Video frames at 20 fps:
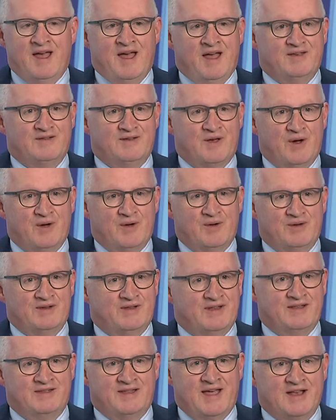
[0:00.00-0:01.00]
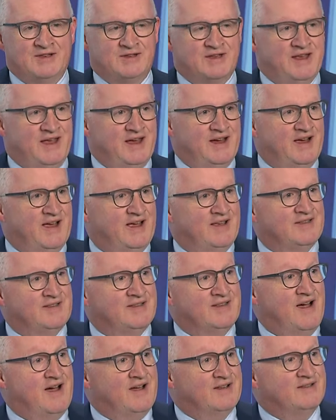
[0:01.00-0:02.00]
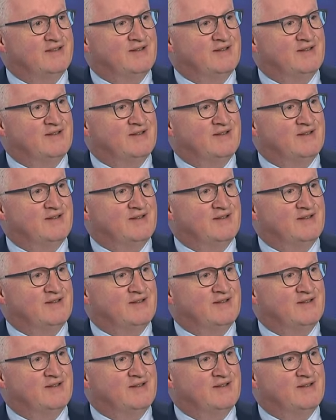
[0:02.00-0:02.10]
So the intention here is not